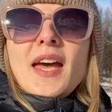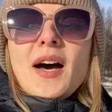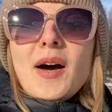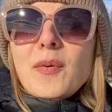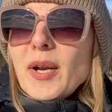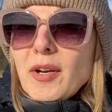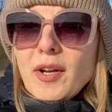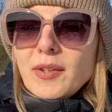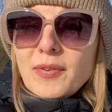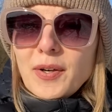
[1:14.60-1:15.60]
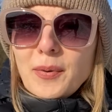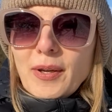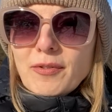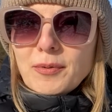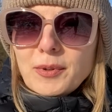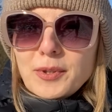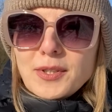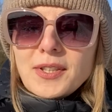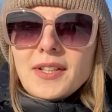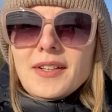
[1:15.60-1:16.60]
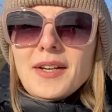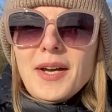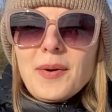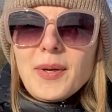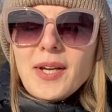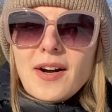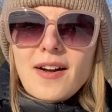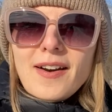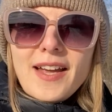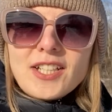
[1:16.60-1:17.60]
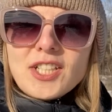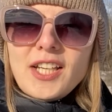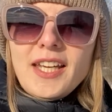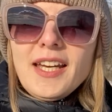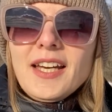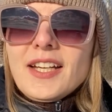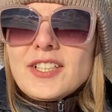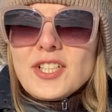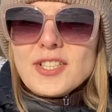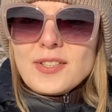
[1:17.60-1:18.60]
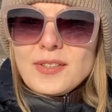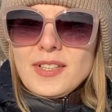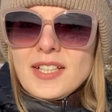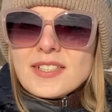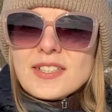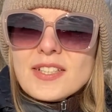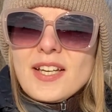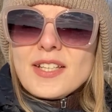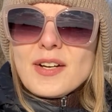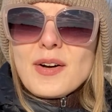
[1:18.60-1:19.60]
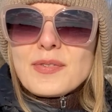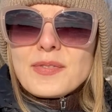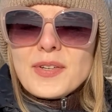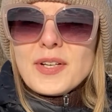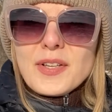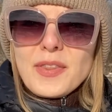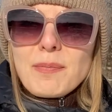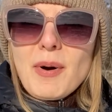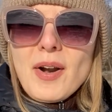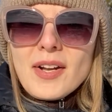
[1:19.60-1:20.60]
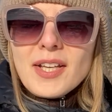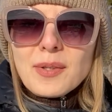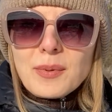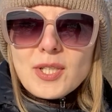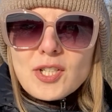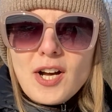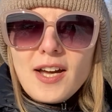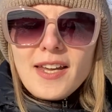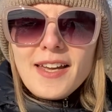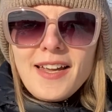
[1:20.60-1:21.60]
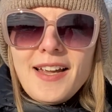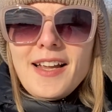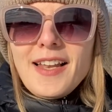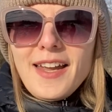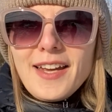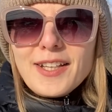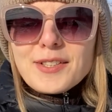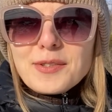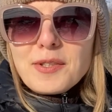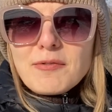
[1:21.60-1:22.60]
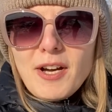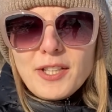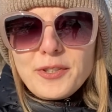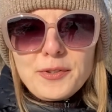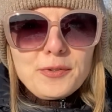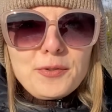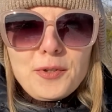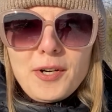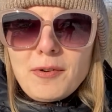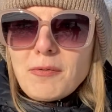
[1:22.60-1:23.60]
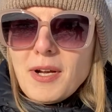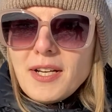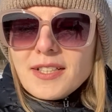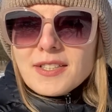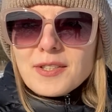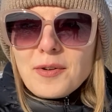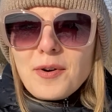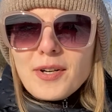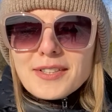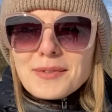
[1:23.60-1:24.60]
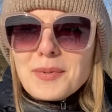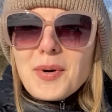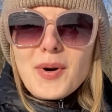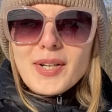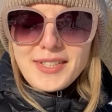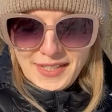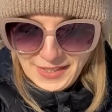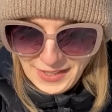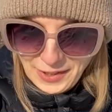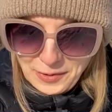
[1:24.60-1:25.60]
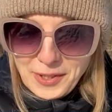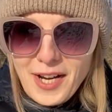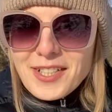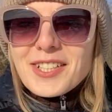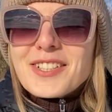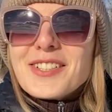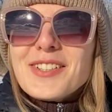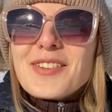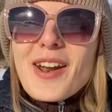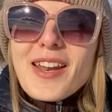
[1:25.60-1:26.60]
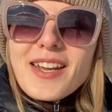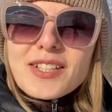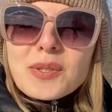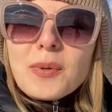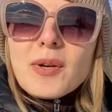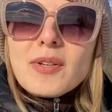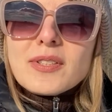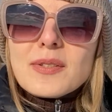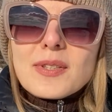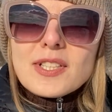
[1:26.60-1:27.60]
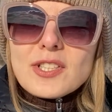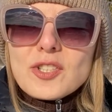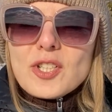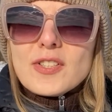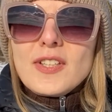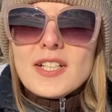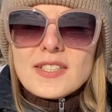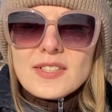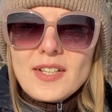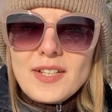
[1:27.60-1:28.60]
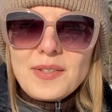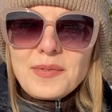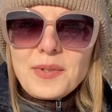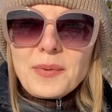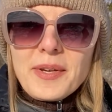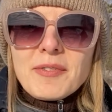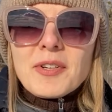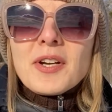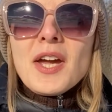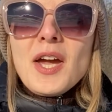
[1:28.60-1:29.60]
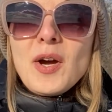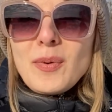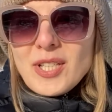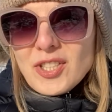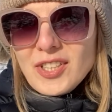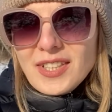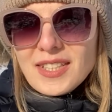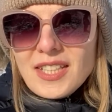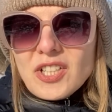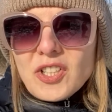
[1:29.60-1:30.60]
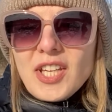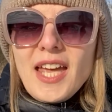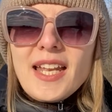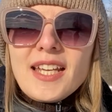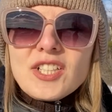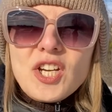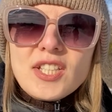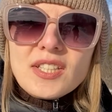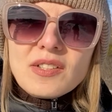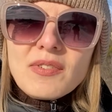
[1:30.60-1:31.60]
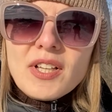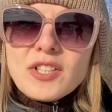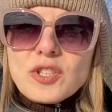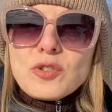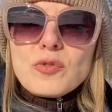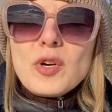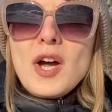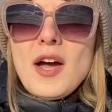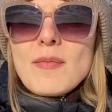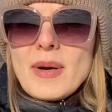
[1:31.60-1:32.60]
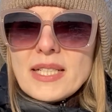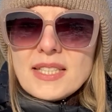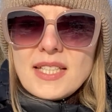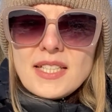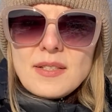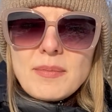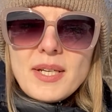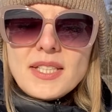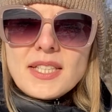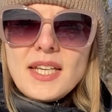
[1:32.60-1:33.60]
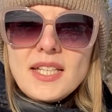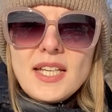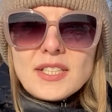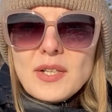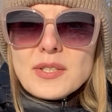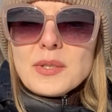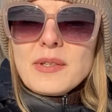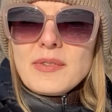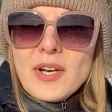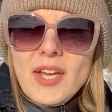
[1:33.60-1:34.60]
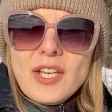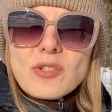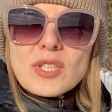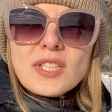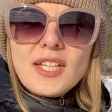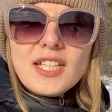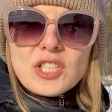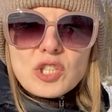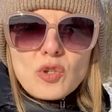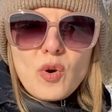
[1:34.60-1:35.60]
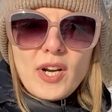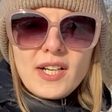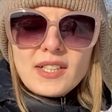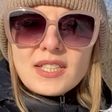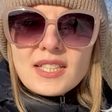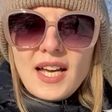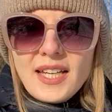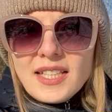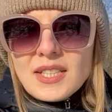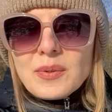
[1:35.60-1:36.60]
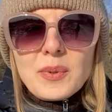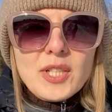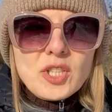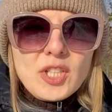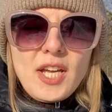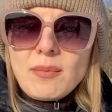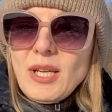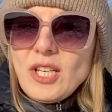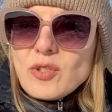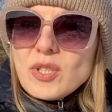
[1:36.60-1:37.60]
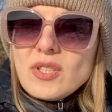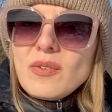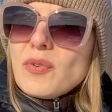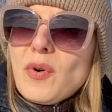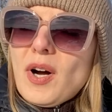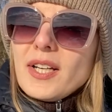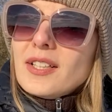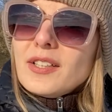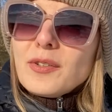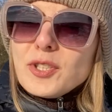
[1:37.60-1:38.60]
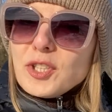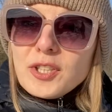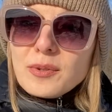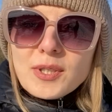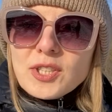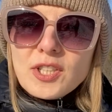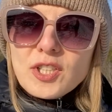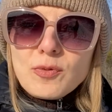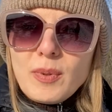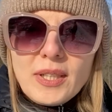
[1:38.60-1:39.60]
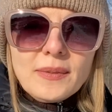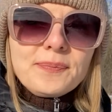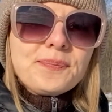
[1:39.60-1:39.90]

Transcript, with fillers: Uh, we're not far away from Lutsk. we are actually just on the other side of uh, the park in which I like to invite you for runs, talks, walks and introduction to Ukrainian squirrels. So this is just the other side of the river, which is considered an adjacent village to my city, but it is also a very interesting historical site, which can be interesting for archaeological research, but